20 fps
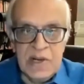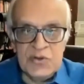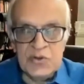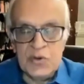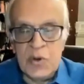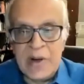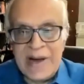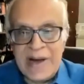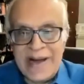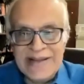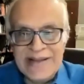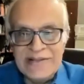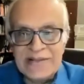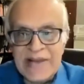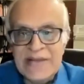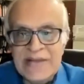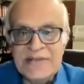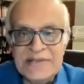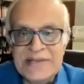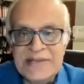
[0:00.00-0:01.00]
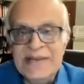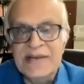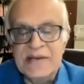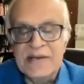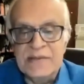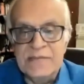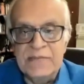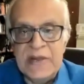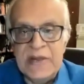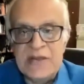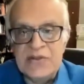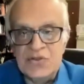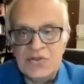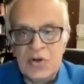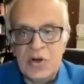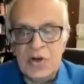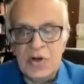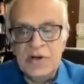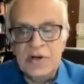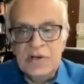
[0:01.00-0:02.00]
So as I see it,
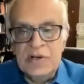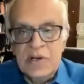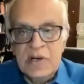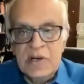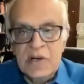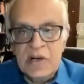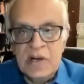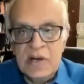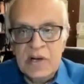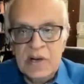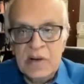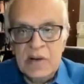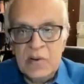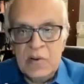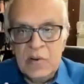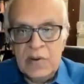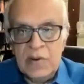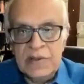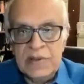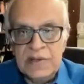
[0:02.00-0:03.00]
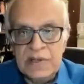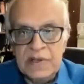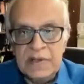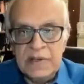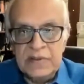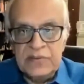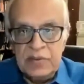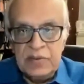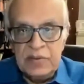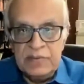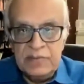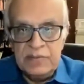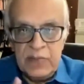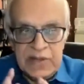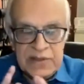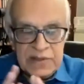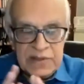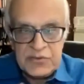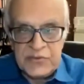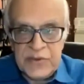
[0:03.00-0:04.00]
based on
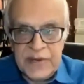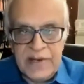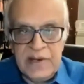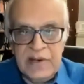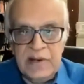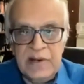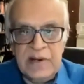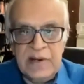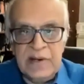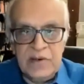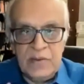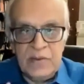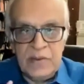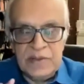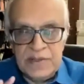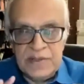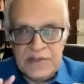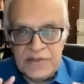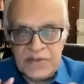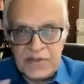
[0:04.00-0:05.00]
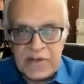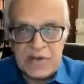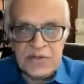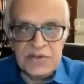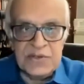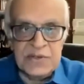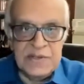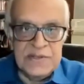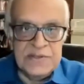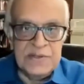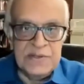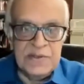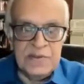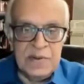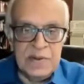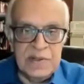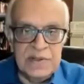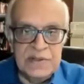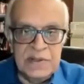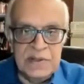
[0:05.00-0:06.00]
the trailer and all the discussions
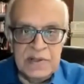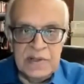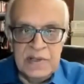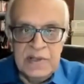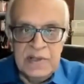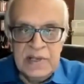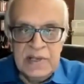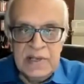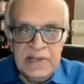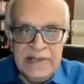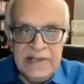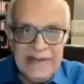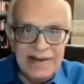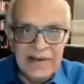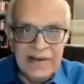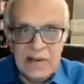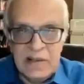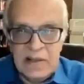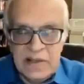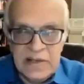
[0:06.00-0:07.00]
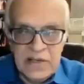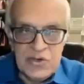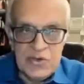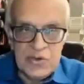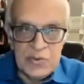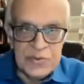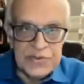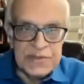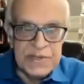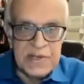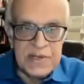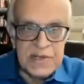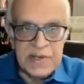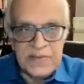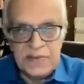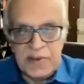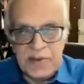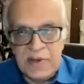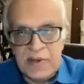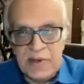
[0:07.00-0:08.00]
and all the legal issues here
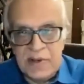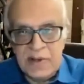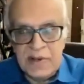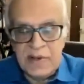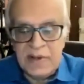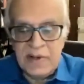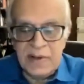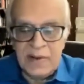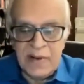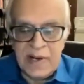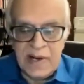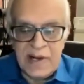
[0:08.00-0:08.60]
and there,